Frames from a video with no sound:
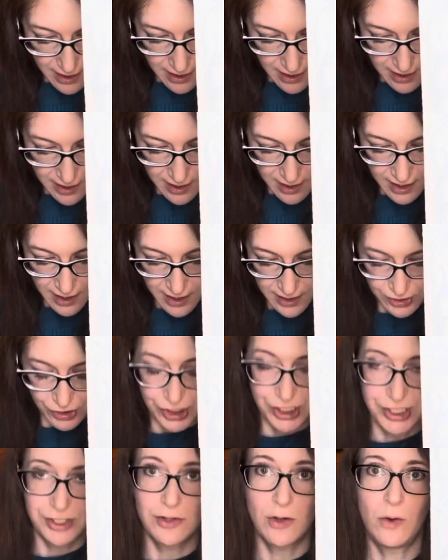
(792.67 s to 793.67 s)
And
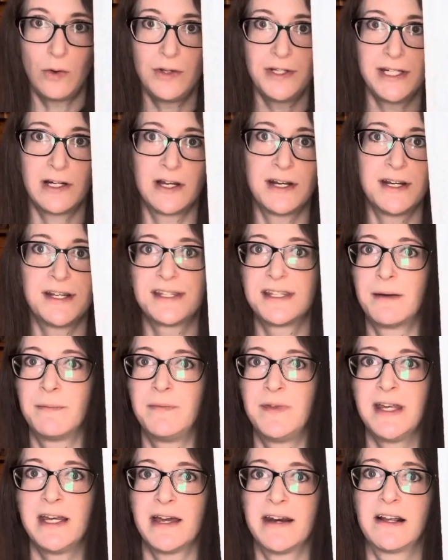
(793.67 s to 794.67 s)
she's holding on to
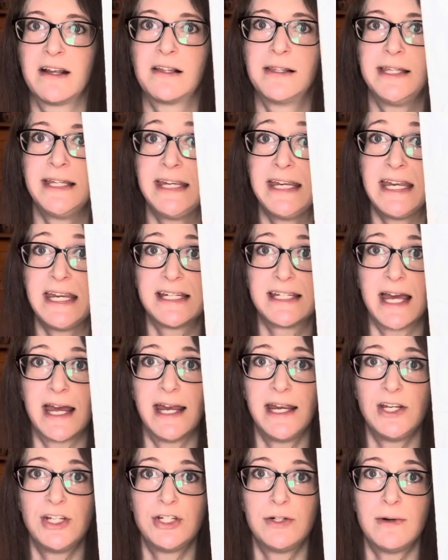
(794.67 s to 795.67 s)
something, kind of clinging
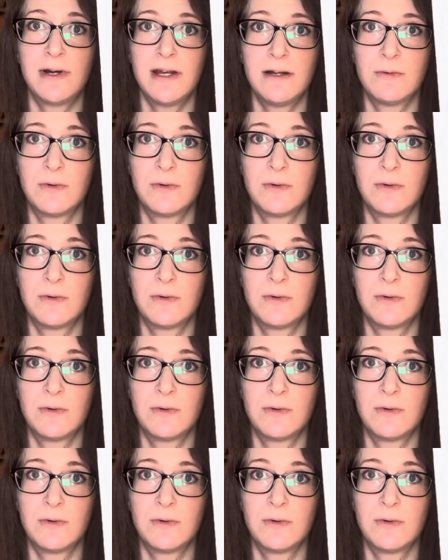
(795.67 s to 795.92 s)
tight to it,